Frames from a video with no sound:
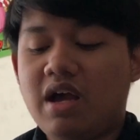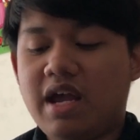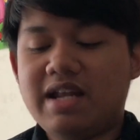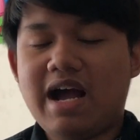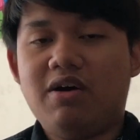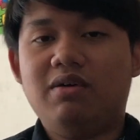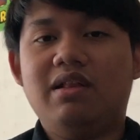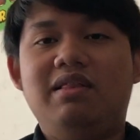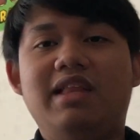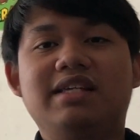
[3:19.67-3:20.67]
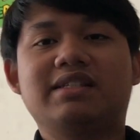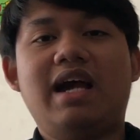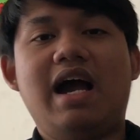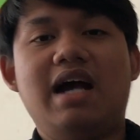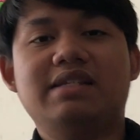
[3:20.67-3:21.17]
And now let's
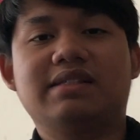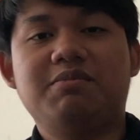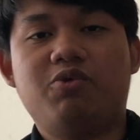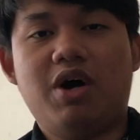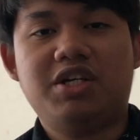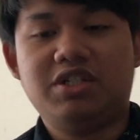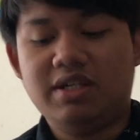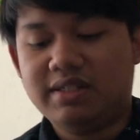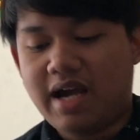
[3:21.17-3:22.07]
ask some questions.